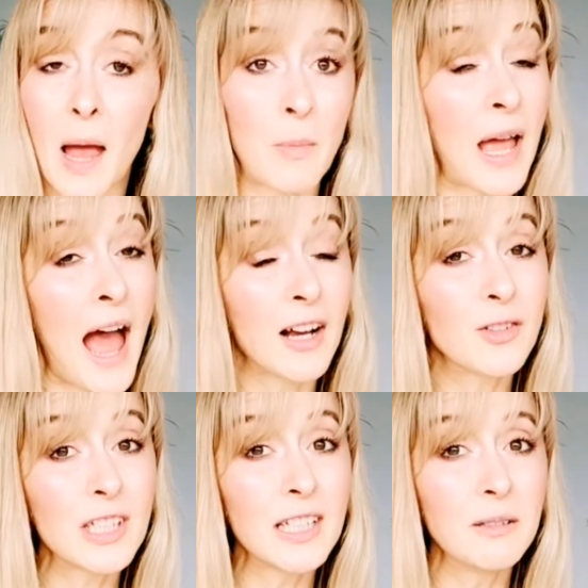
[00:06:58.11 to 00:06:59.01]
Am I
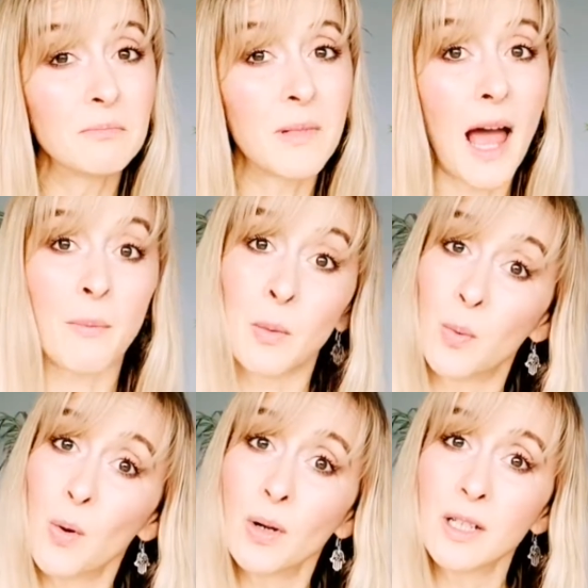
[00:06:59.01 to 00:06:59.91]
hungry? Am I
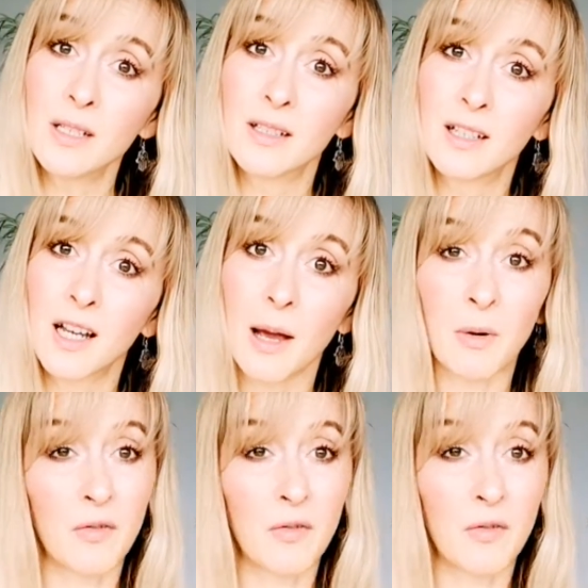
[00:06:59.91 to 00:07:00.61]
bored? Am I